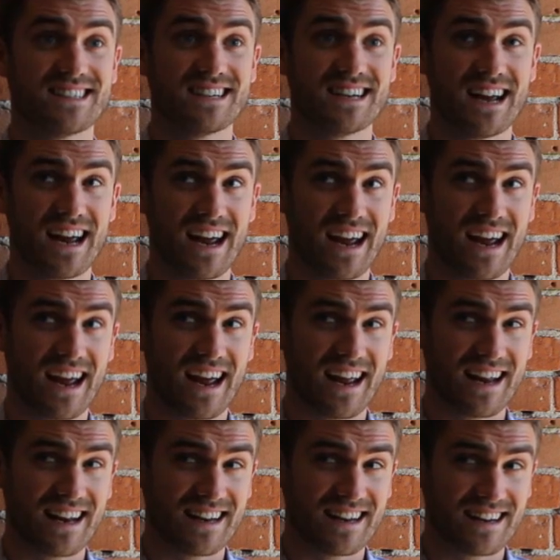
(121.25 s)

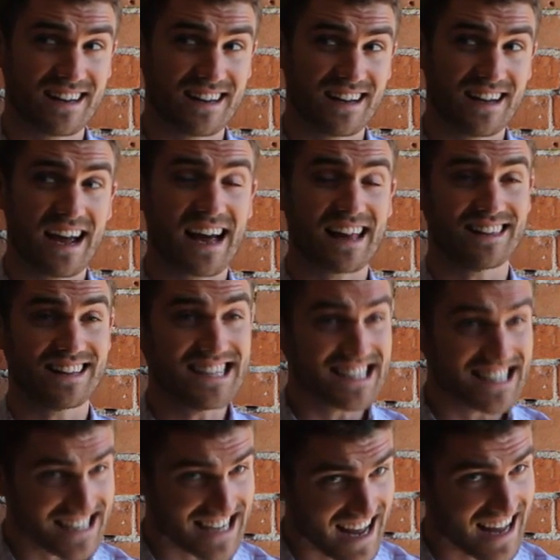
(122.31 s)
10, at
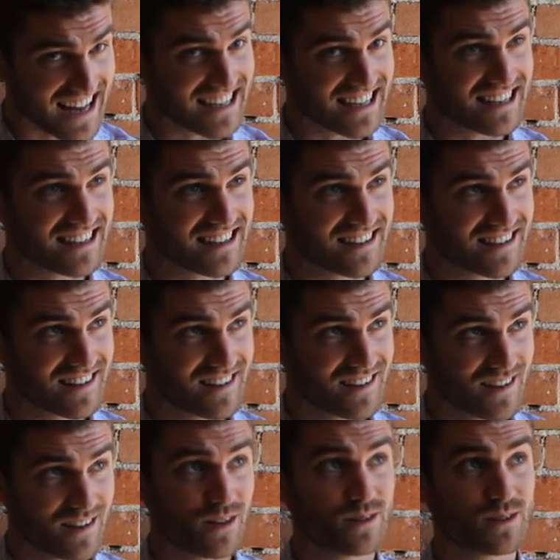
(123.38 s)
least 10,
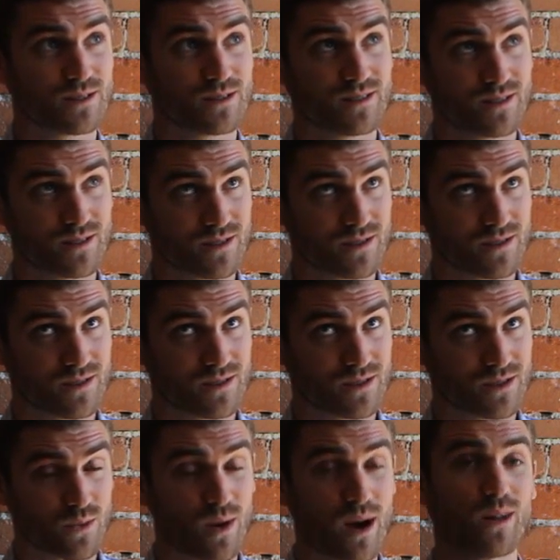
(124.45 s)

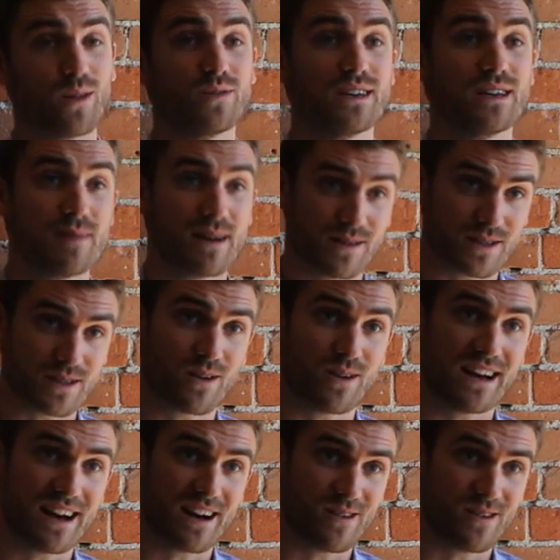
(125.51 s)
12 emails
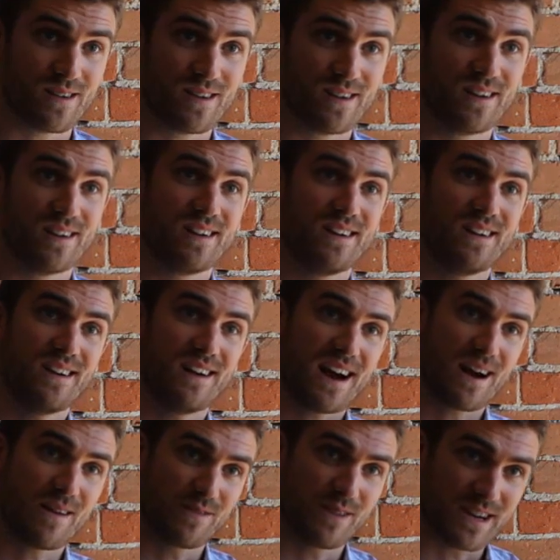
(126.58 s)
going out
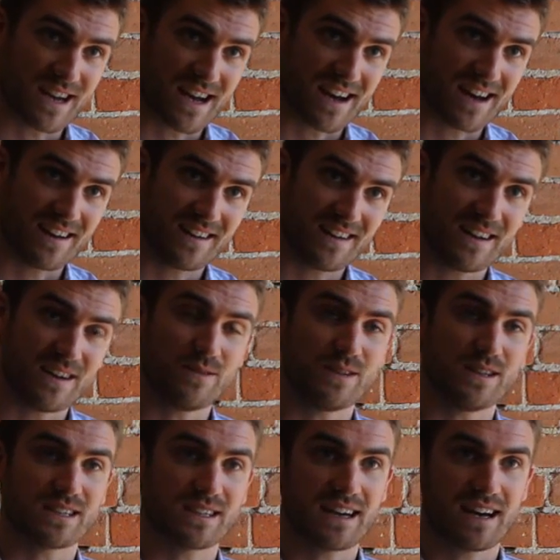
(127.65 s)
every day, and you would
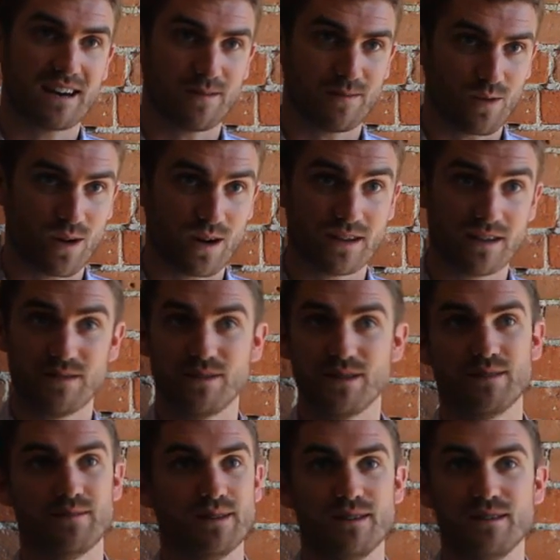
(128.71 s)
just get them one,
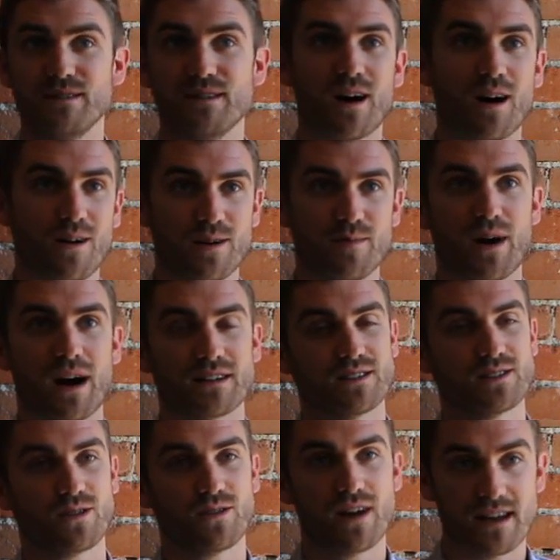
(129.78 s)
and our
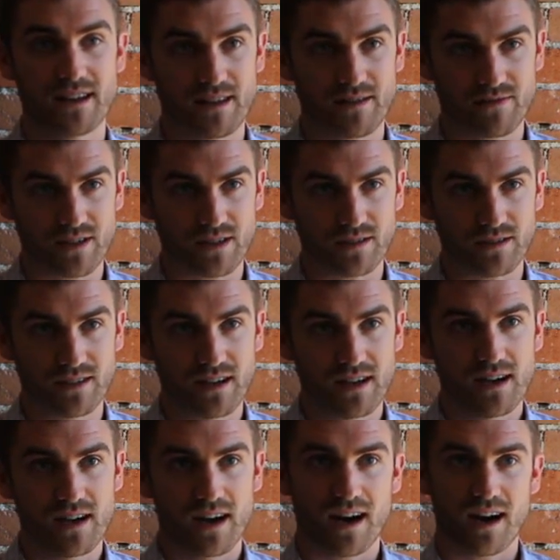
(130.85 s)
inboxes already get filled.
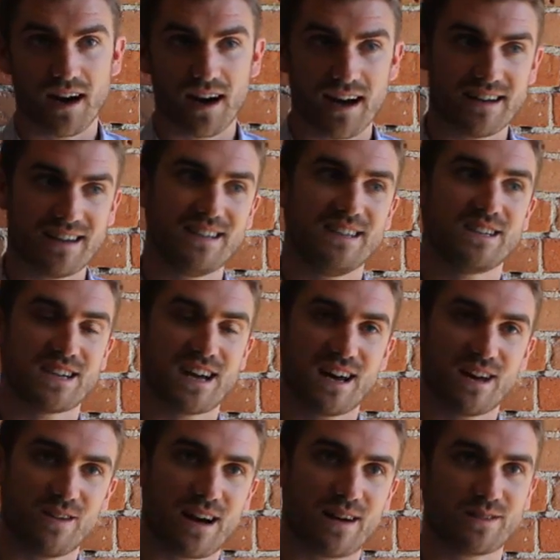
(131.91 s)
And each
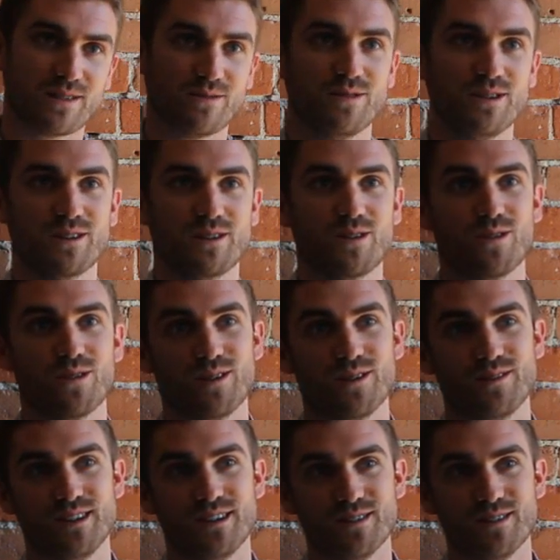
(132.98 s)
day you'd have to record,